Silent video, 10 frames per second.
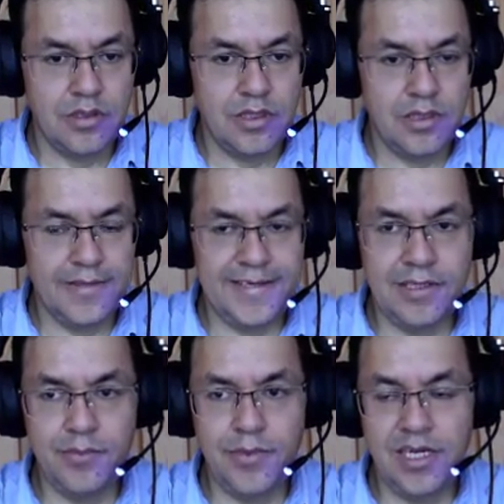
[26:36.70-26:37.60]
And
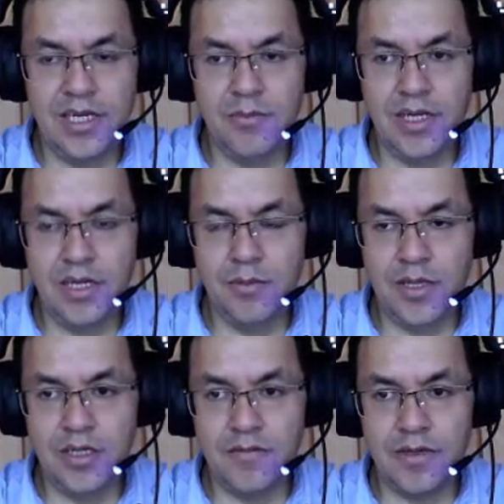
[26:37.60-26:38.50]
there's
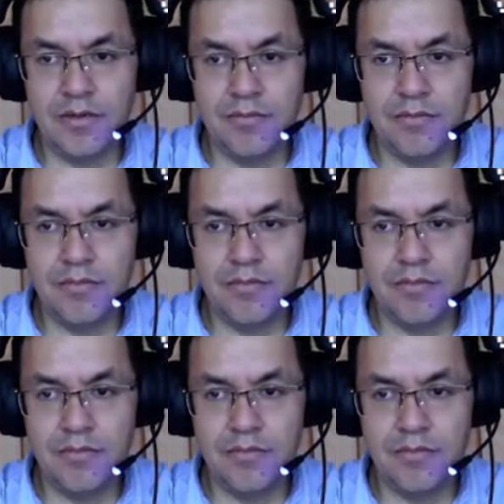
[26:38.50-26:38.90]
many of them.